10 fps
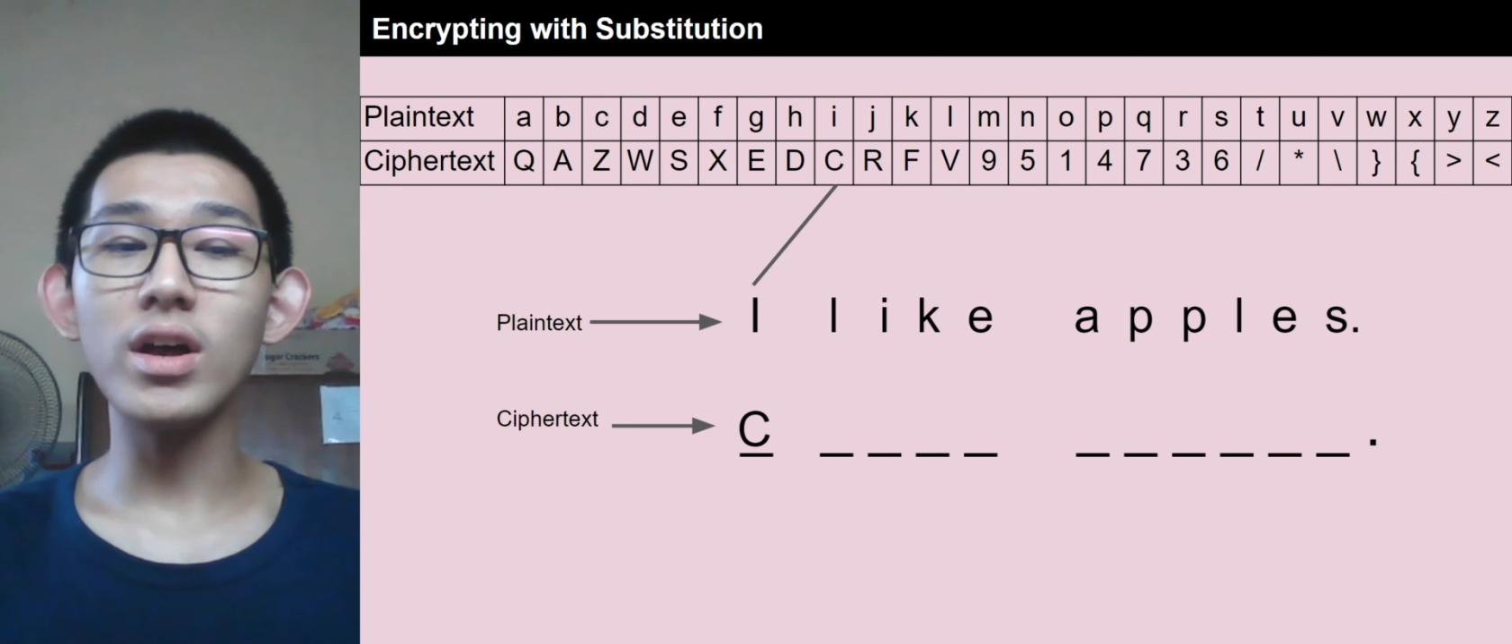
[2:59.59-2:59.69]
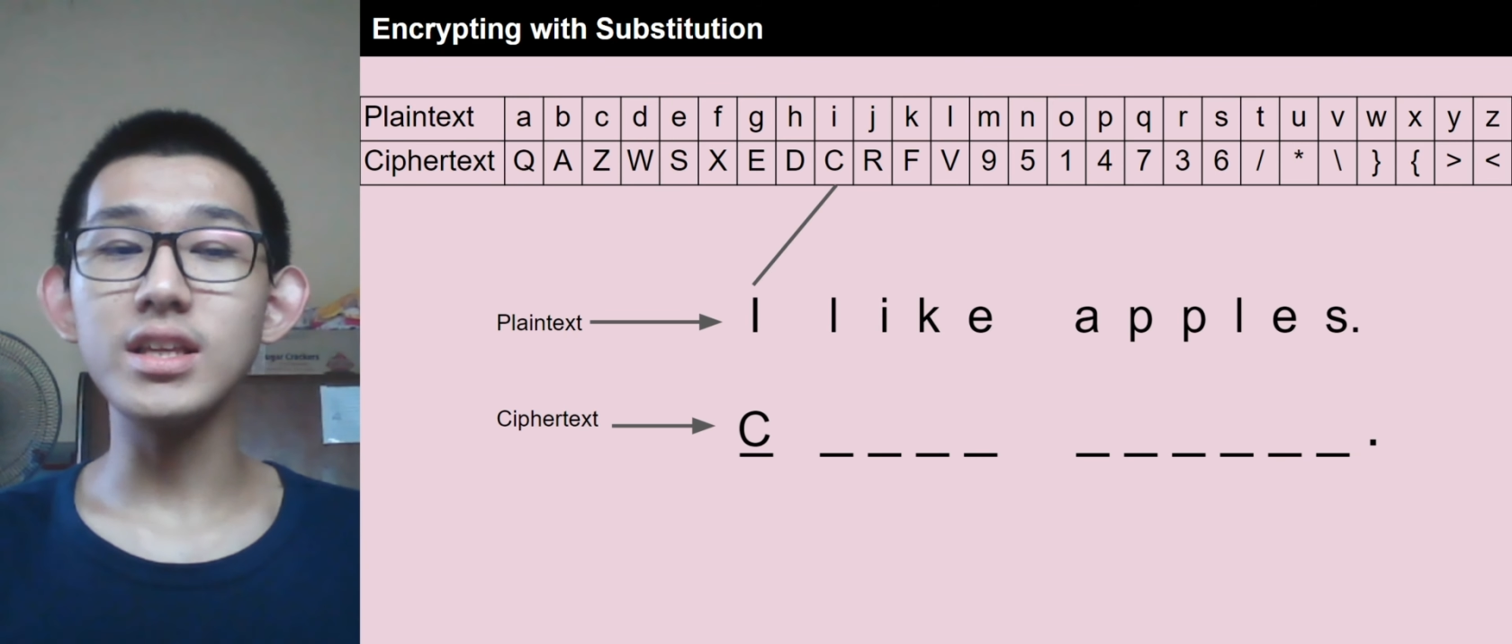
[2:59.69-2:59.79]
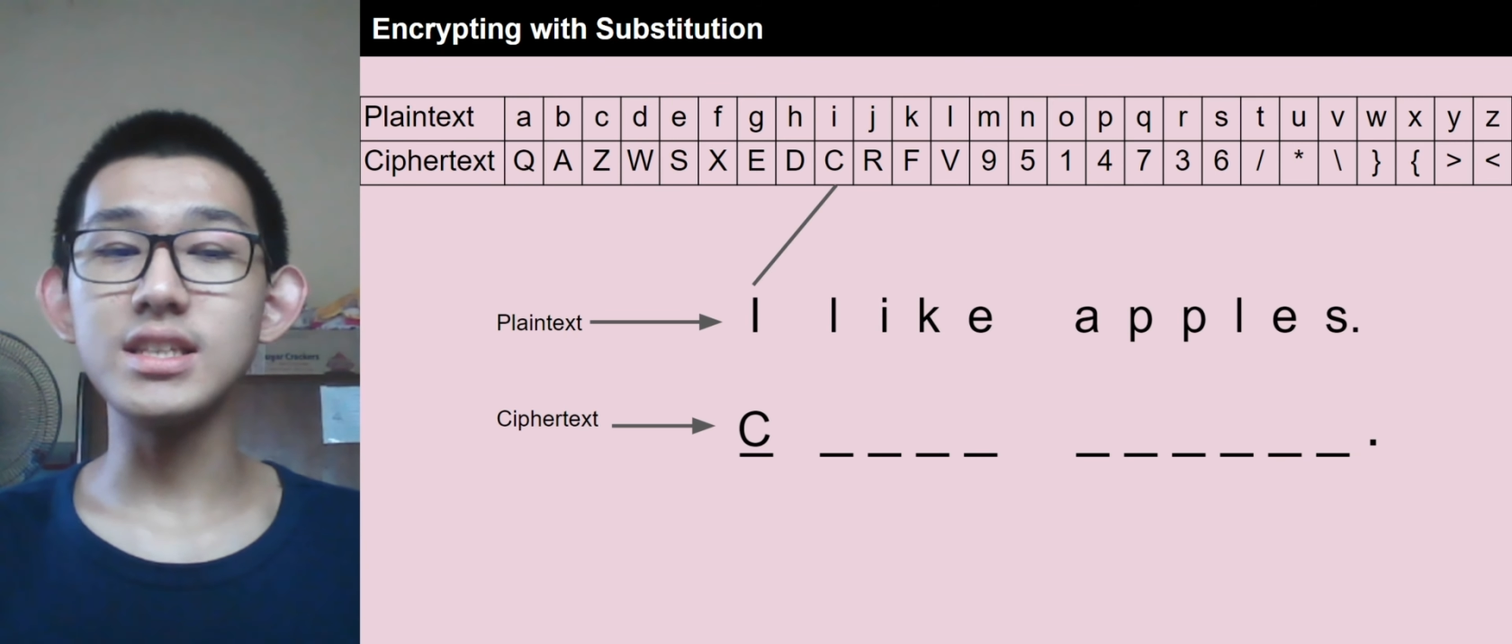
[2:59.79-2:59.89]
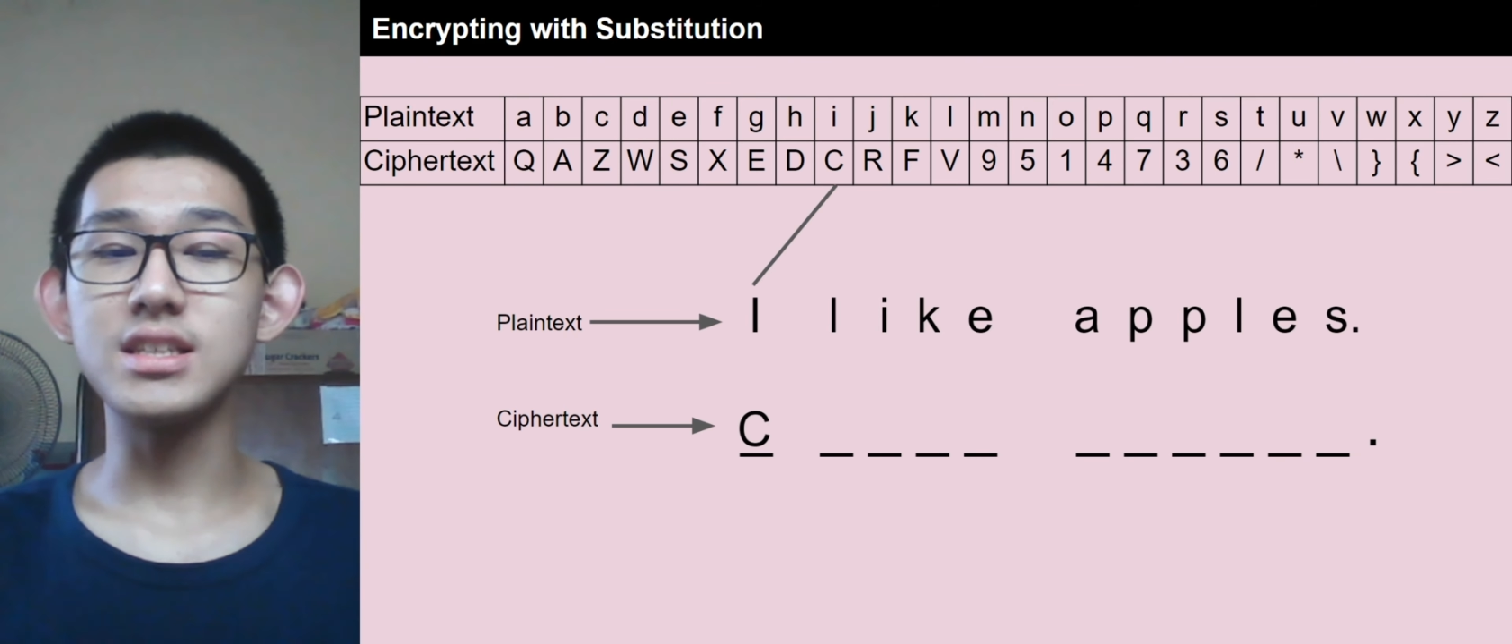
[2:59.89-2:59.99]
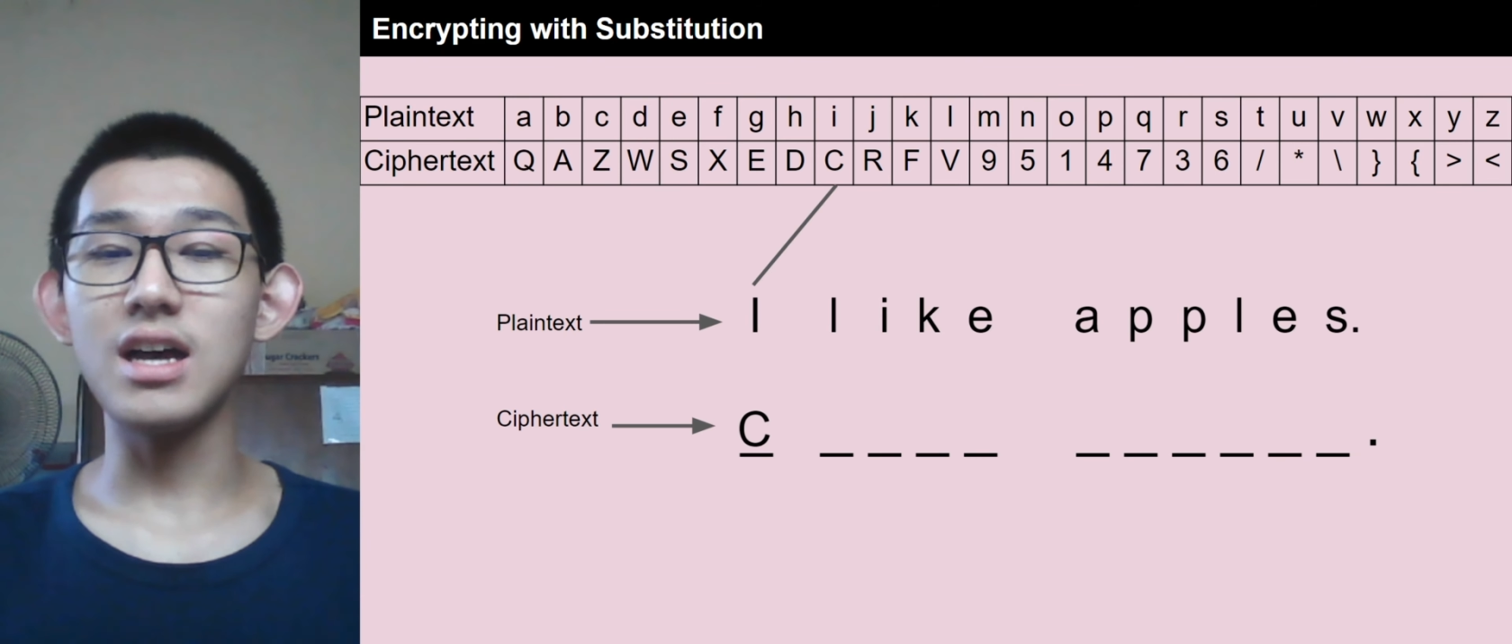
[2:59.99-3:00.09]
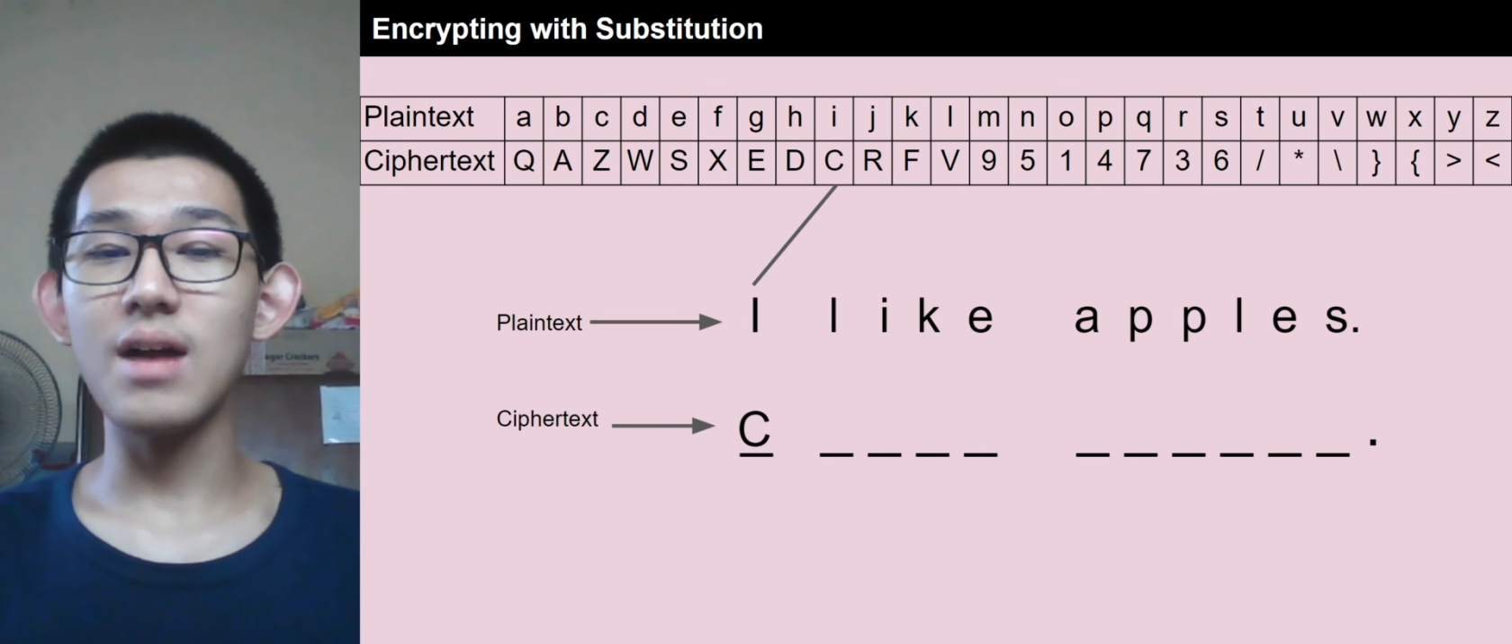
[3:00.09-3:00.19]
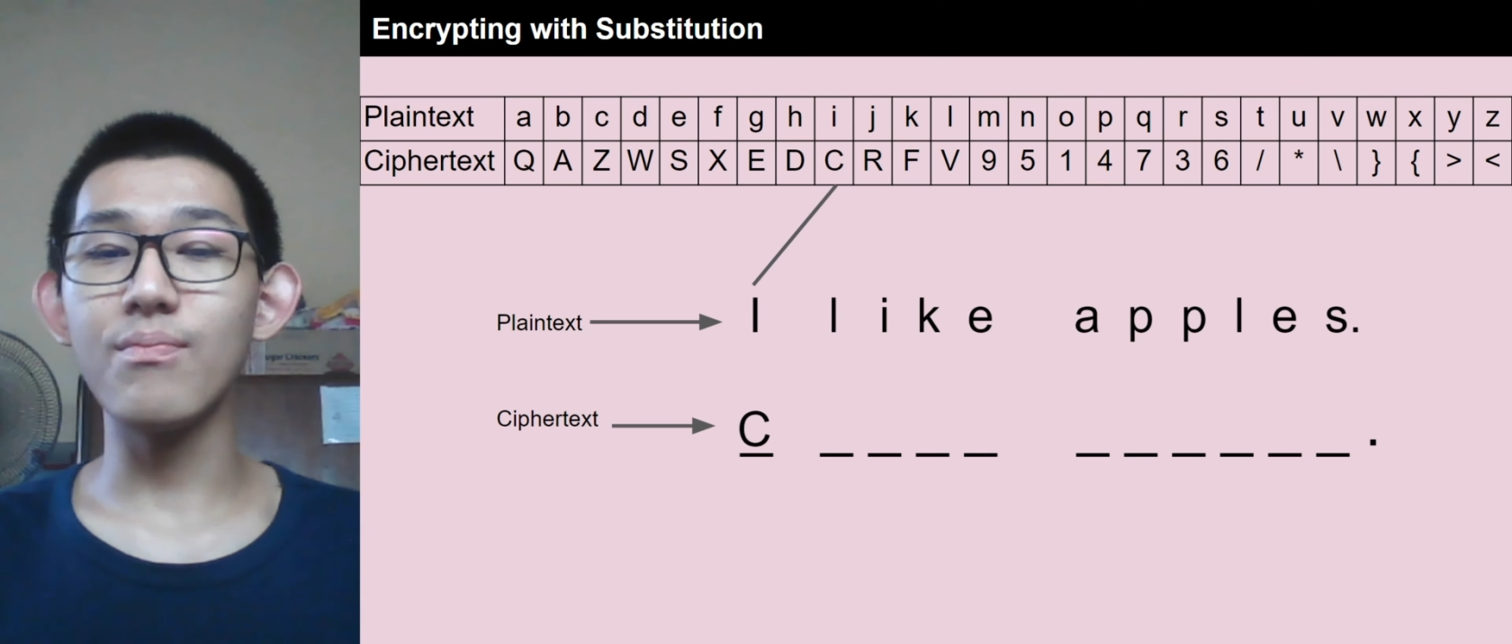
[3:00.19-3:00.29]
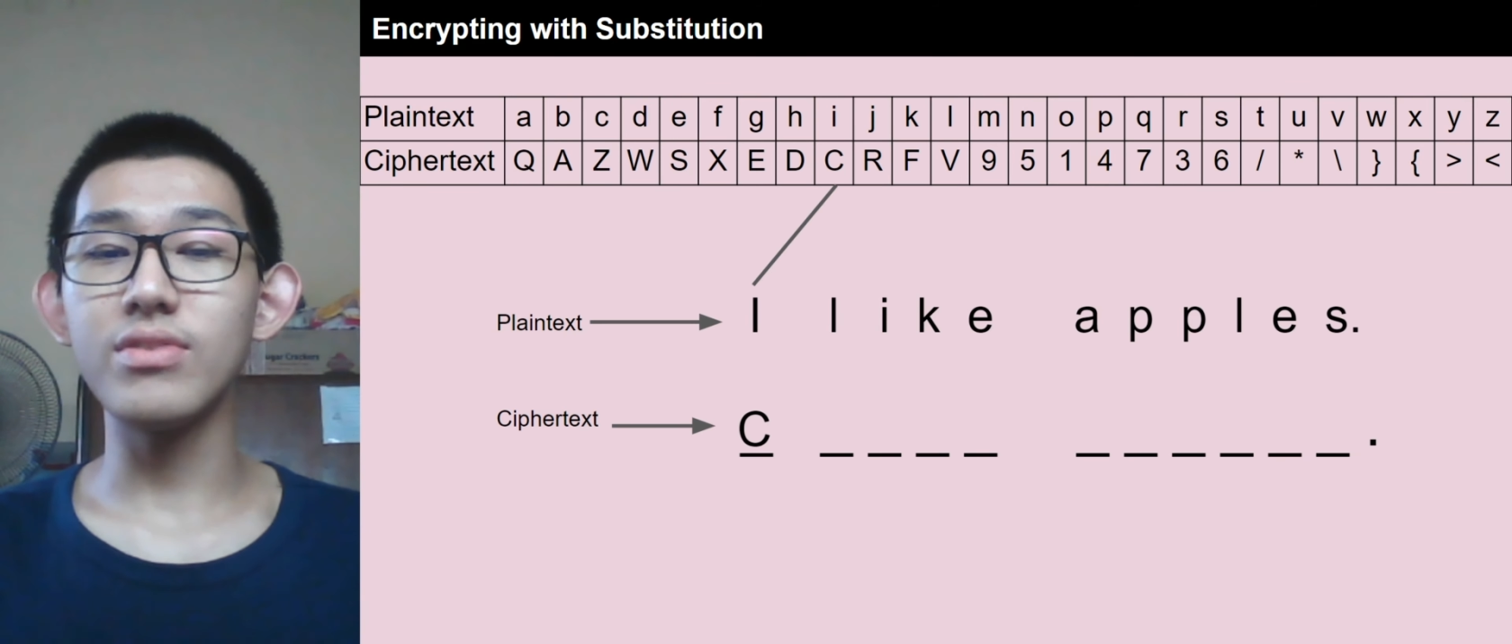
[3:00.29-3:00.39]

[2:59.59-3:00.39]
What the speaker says: what is the